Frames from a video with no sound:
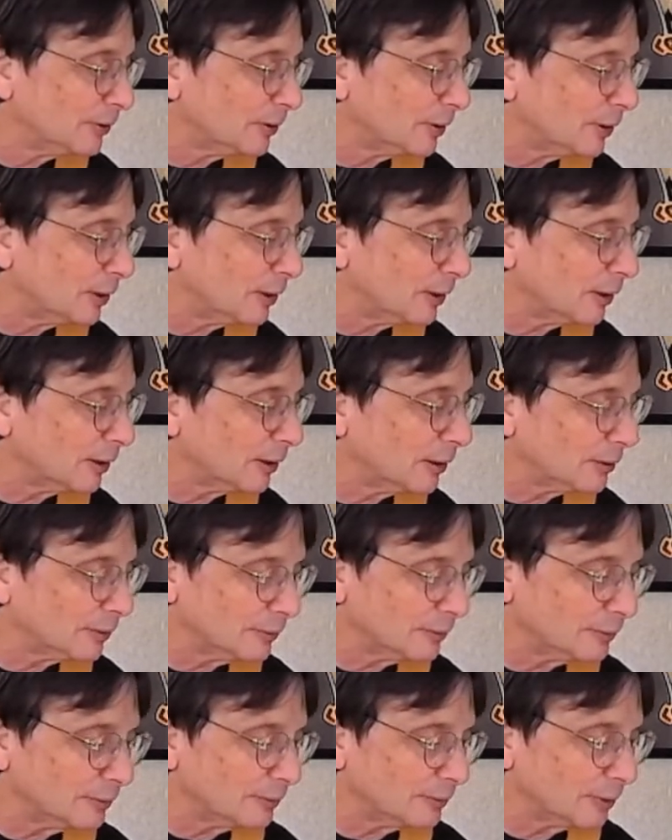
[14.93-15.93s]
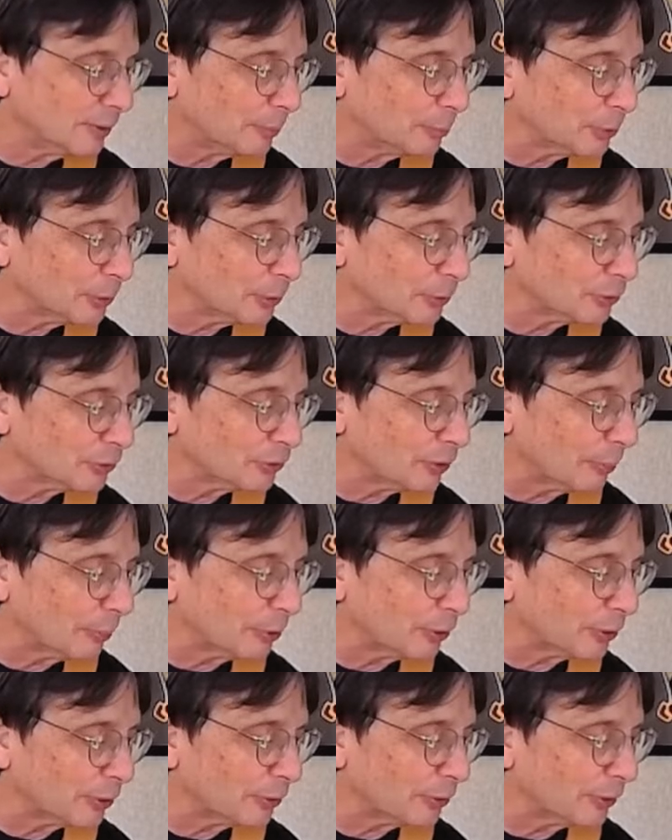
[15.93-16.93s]
Number
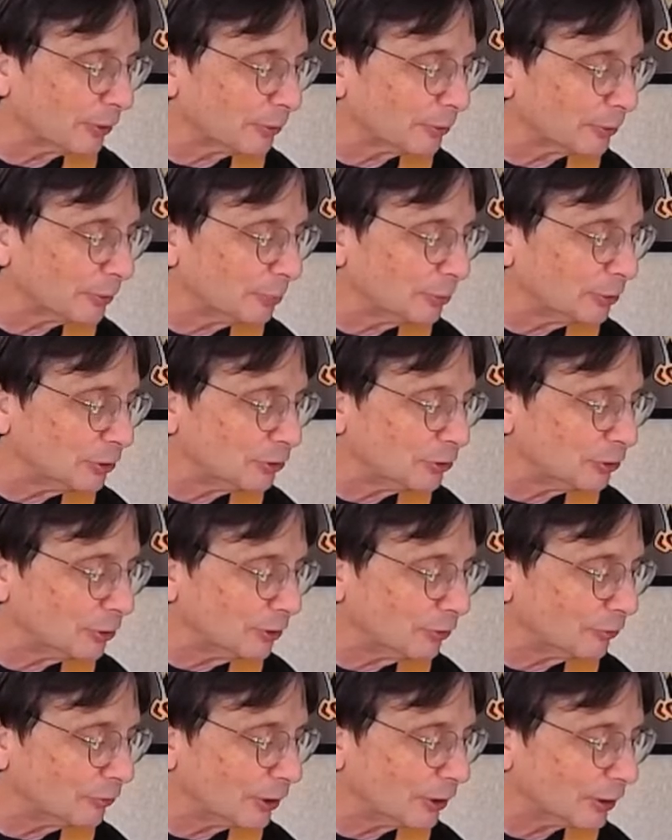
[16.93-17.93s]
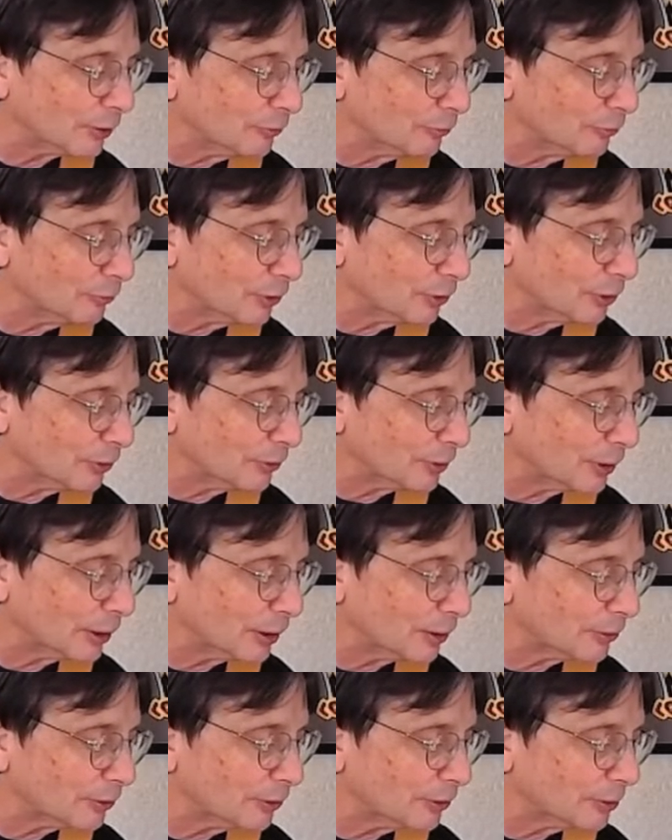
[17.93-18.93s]
something or other. Let me see if I can figure it
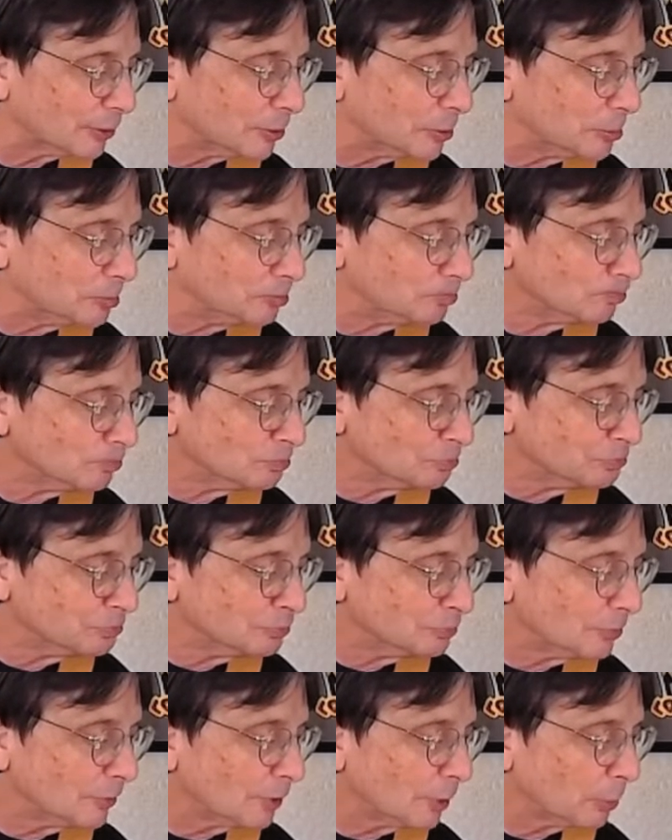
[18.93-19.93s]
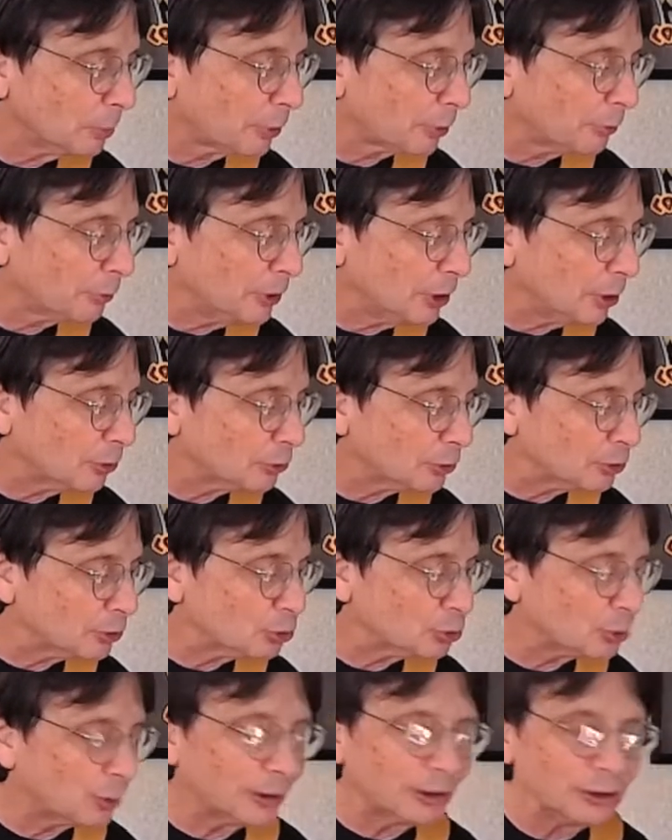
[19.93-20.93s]
out here. Number
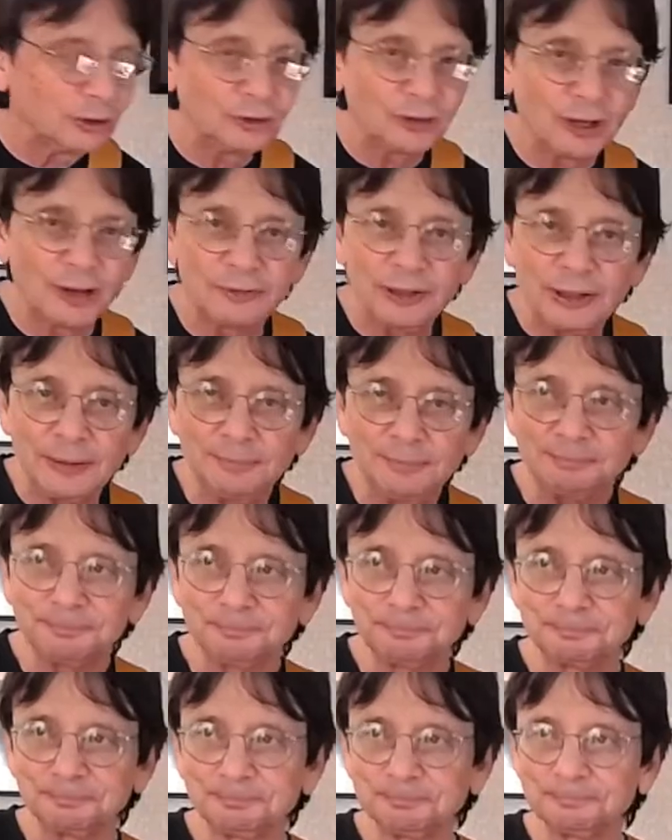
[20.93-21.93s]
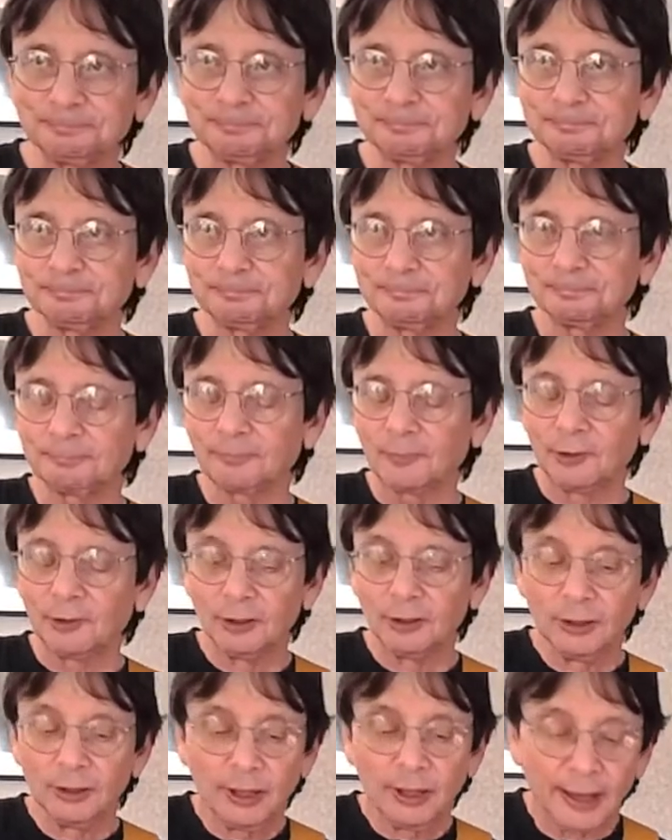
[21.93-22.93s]
327.
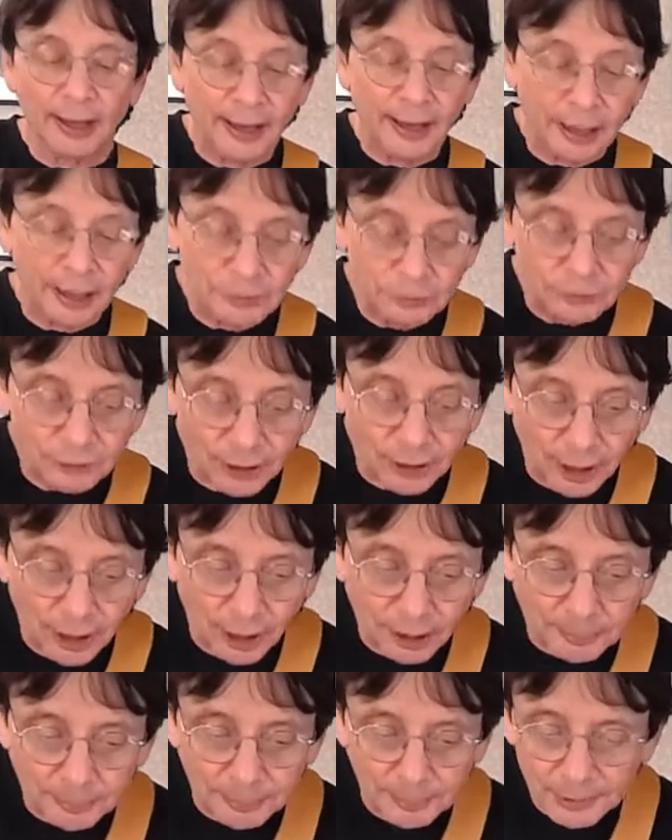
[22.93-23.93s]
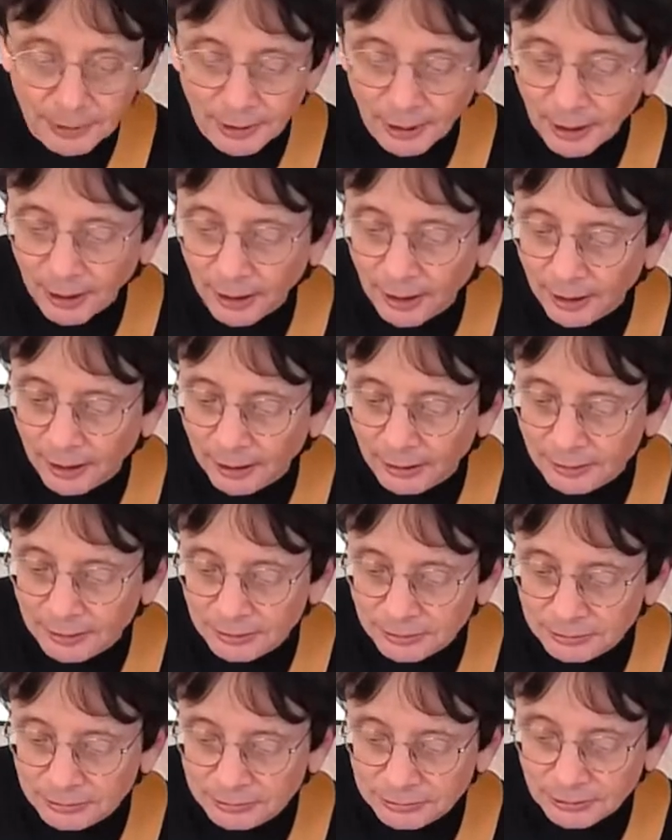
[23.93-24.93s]
And
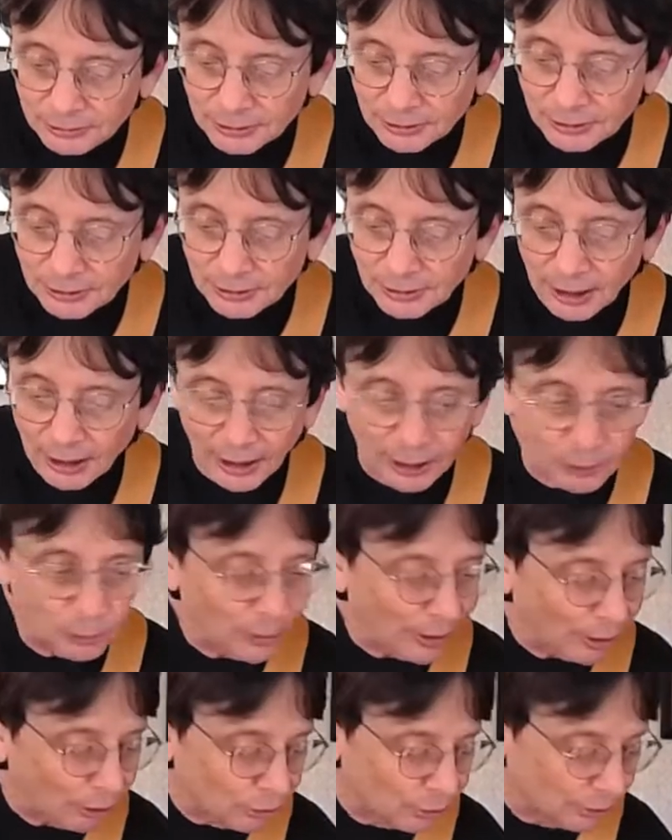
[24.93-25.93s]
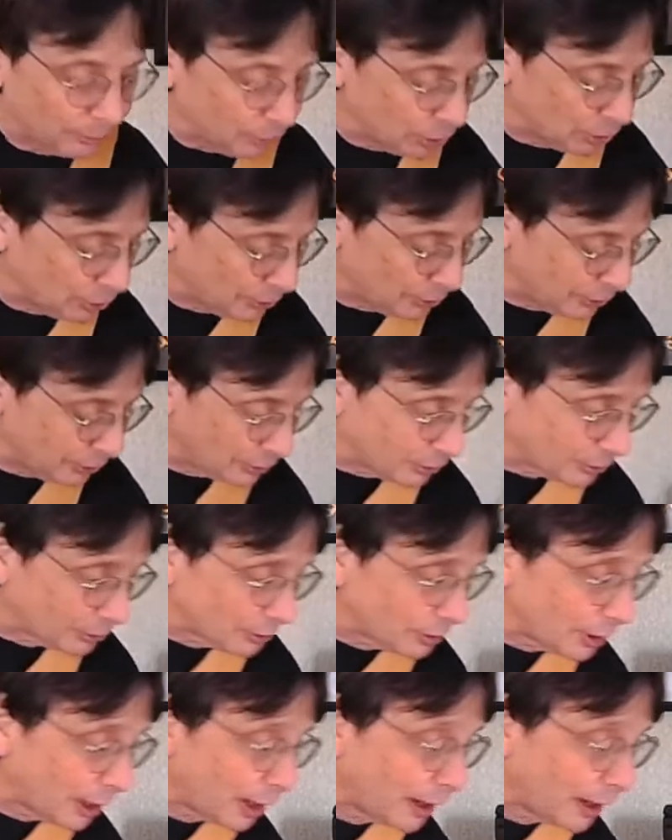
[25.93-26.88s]
I welcome you here.